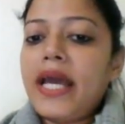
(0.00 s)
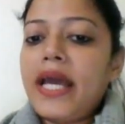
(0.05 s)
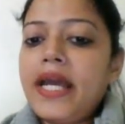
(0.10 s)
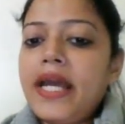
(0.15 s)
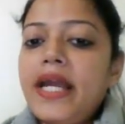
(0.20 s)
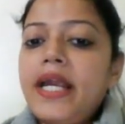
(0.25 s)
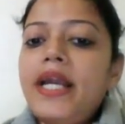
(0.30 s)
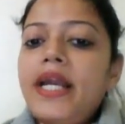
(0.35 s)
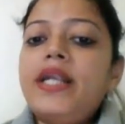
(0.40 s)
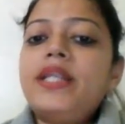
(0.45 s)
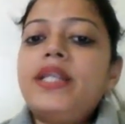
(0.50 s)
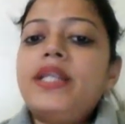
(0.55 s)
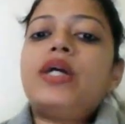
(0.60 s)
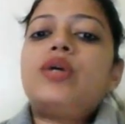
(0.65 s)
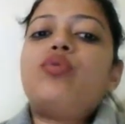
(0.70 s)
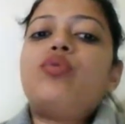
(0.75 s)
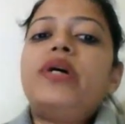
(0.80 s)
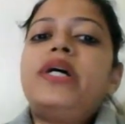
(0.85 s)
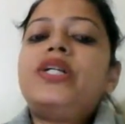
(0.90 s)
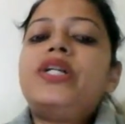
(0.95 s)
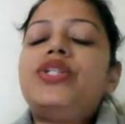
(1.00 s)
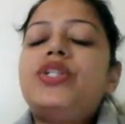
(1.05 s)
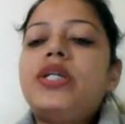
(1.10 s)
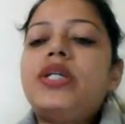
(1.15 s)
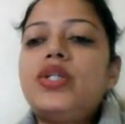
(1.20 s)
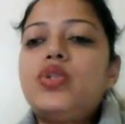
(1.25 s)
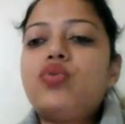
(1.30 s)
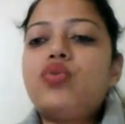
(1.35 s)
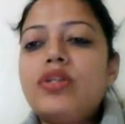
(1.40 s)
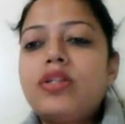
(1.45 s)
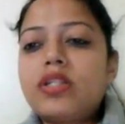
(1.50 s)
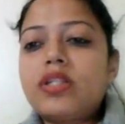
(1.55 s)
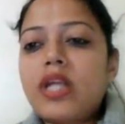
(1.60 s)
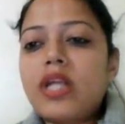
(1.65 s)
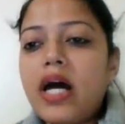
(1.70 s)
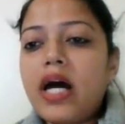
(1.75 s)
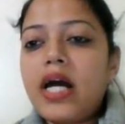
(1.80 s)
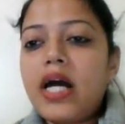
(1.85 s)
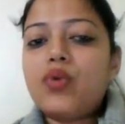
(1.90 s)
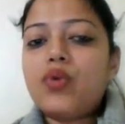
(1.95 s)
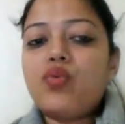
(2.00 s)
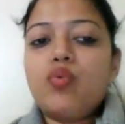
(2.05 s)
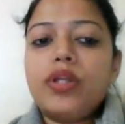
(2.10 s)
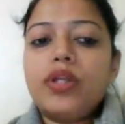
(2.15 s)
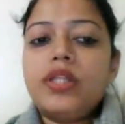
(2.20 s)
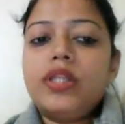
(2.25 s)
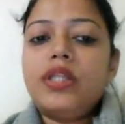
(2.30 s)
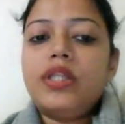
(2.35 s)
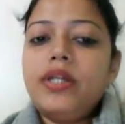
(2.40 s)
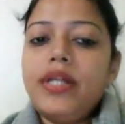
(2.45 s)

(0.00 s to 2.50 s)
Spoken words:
And the questions which start with